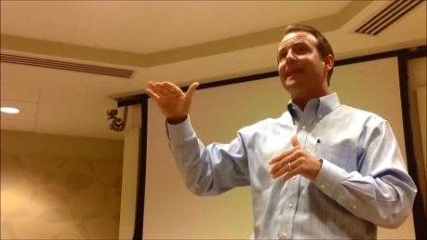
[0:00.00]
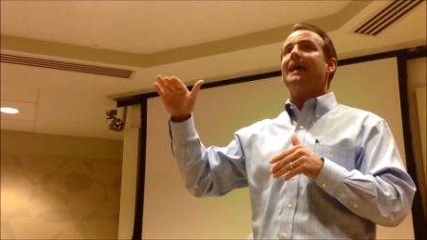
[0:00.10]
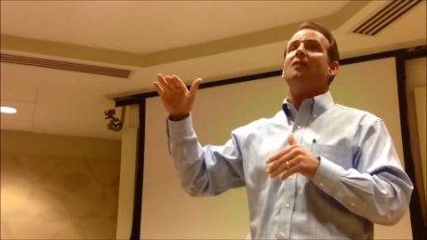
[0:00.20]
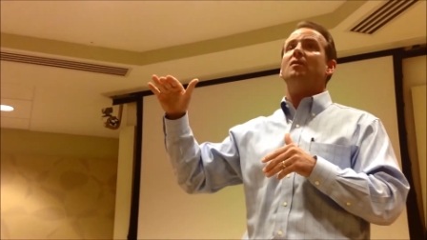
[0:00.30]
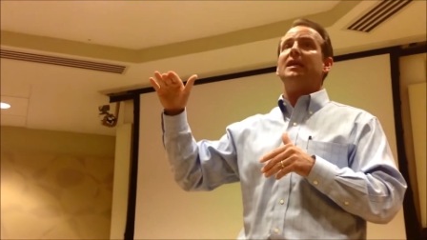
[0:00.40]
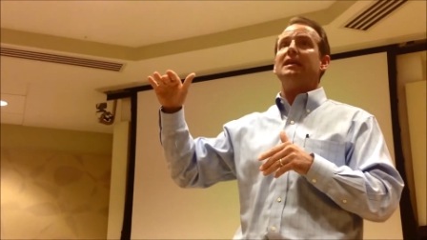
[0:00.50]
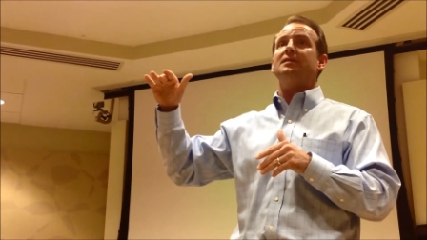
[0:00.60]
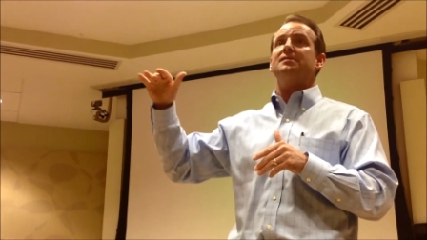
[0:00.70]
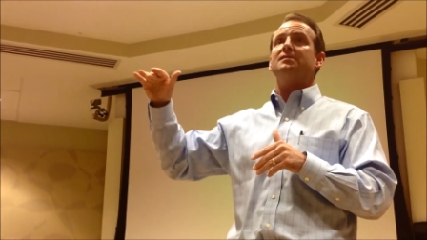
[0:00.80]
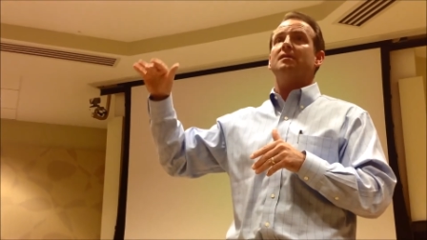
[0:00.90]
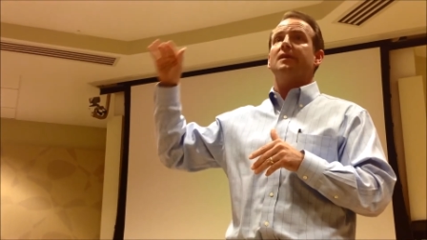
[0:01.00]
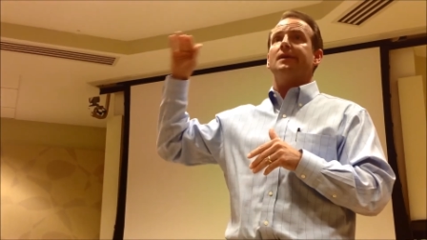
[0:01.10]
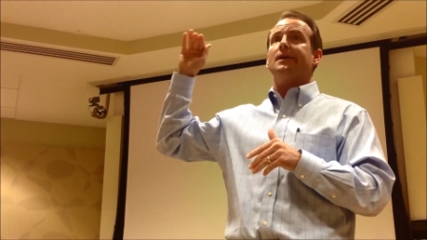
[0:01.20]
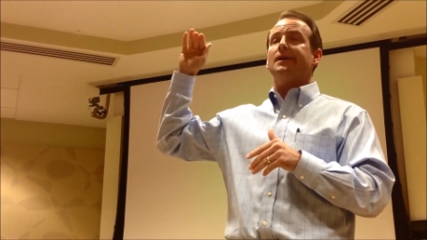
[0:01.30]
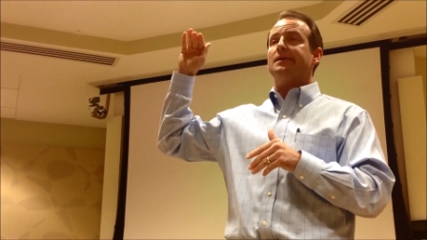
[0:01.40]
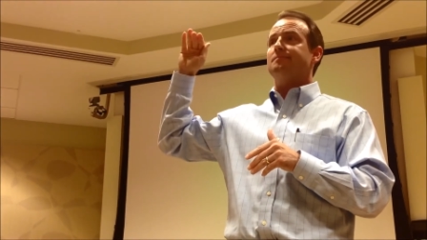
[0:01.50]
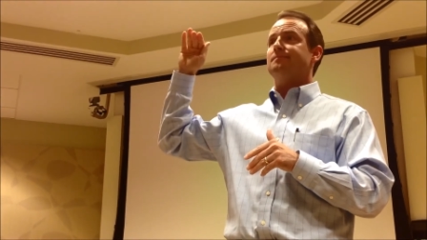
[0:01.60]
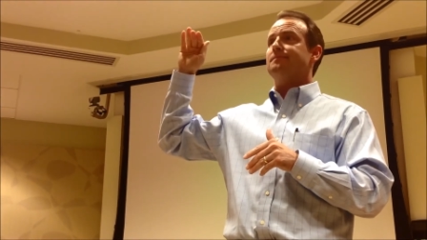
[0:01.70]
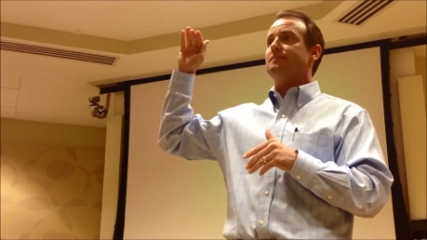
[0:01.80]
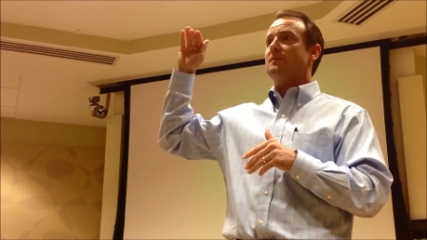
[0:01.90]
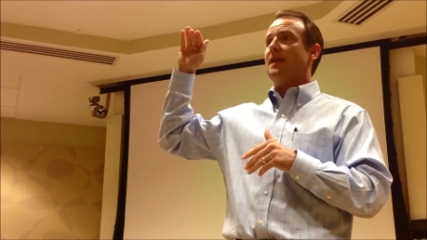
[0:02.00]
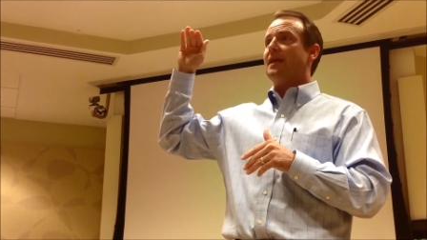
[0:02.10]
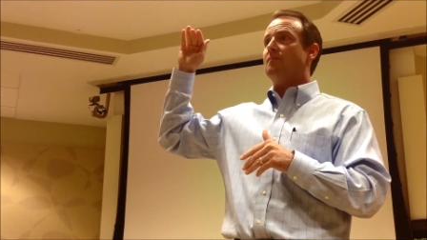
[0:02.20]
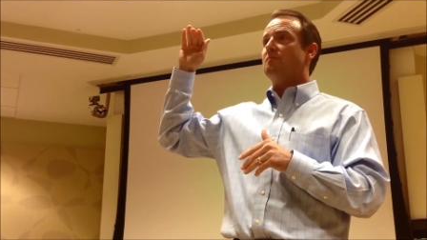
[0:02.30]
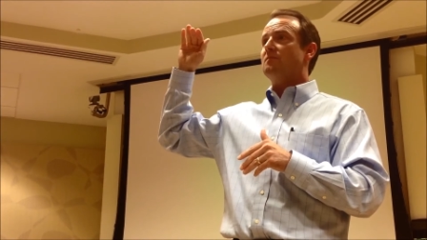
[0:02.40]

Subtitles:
now he's like a